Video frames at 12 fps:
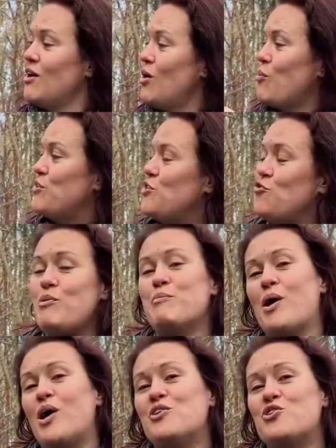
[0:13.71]
Whether you've been
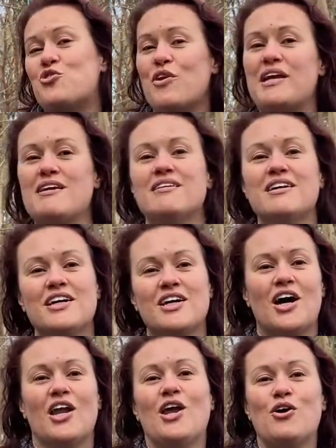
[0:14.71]
behind a tree,
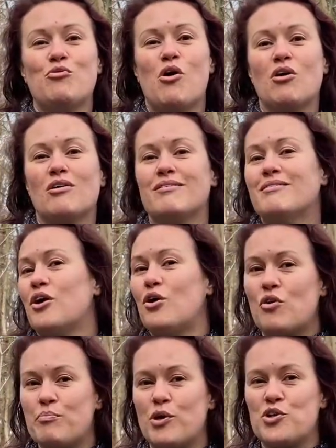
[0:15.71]
a low rock
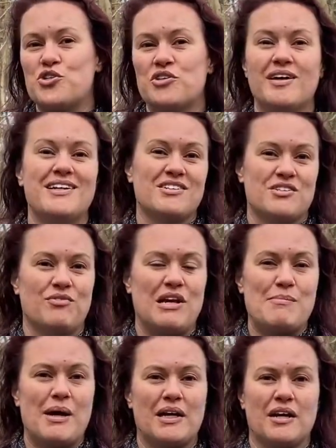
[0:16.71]
or a bush, it doesn't really
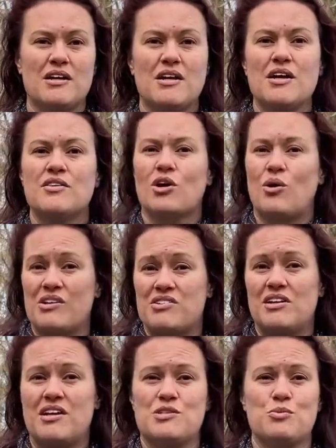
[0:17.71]
matter. The
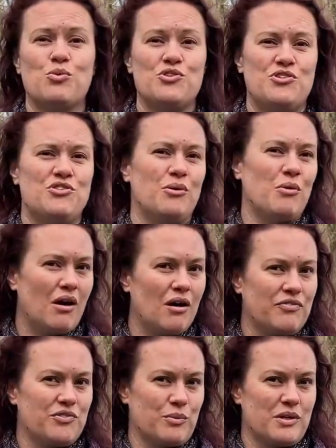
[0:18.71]
question is, what do you do
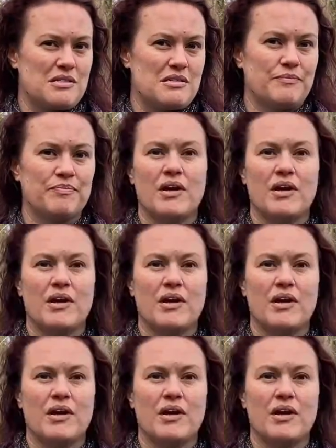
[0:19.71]
afterwards?